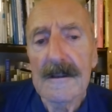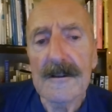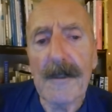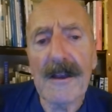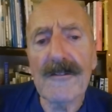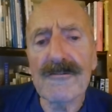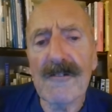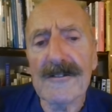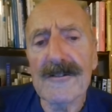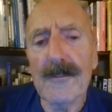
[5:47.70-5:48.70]
The main
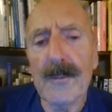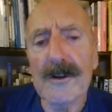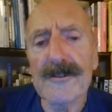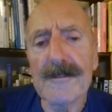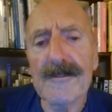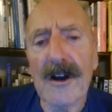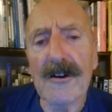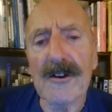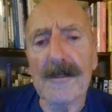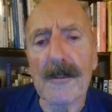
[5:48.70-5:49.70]
thrust of Wertham's
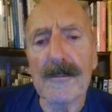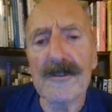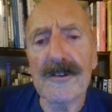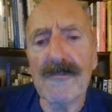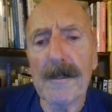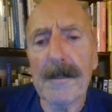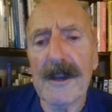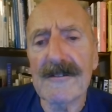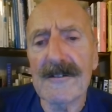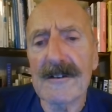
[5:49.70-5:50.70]
argument was that
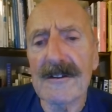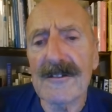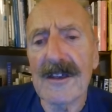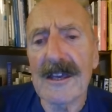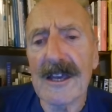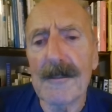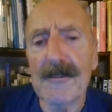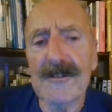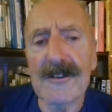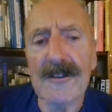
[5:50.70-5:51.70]
repeatedly seeing
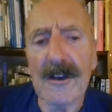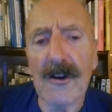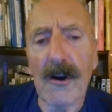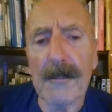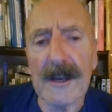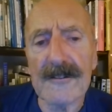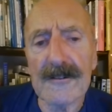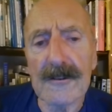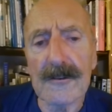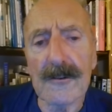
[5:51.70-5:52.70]
images in comics
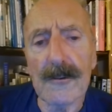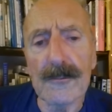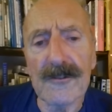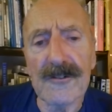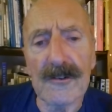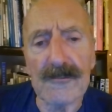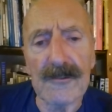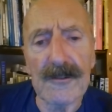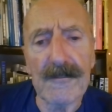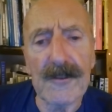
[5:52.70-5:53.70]
could cause
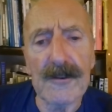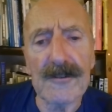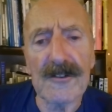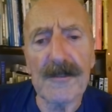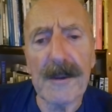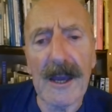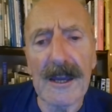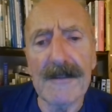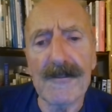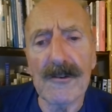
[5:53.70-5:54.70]
children to view such
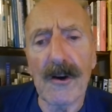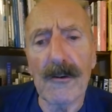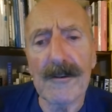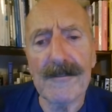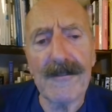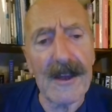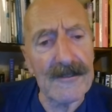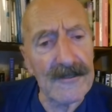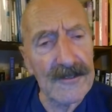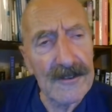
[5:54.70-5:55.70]
behaviour or
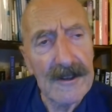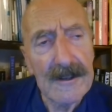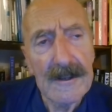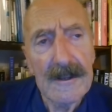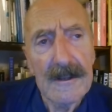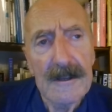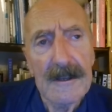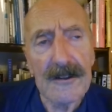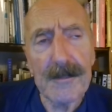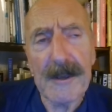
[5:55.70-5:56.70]
events
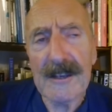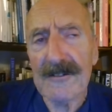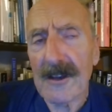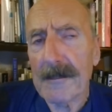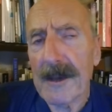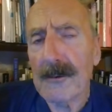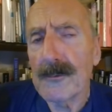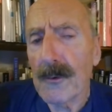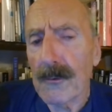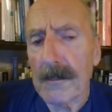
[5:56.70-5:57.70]
as being somehow
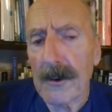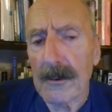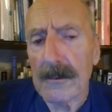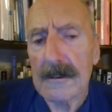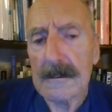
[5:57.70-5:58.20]
normal.